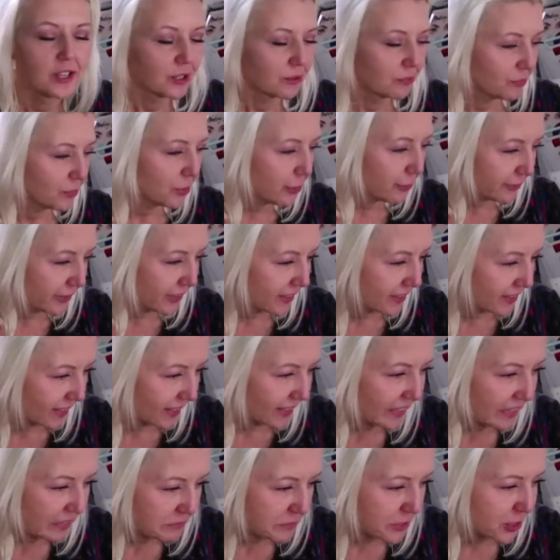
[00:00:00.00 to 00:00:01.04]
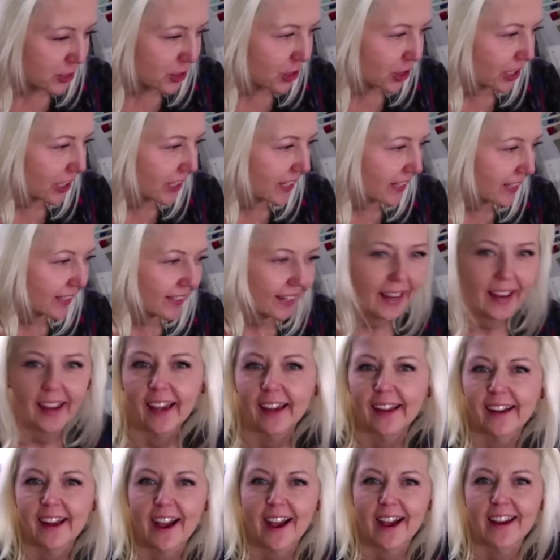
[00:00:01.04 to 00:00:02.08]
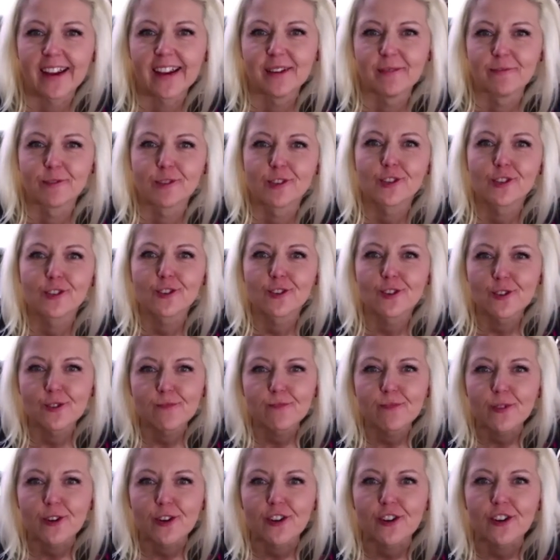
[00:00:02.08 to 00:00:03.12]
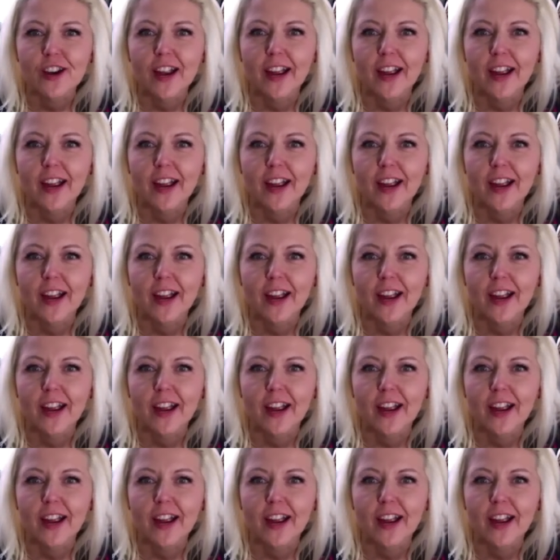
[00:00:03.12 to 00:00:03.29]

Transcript: movie thingamajig, and I am super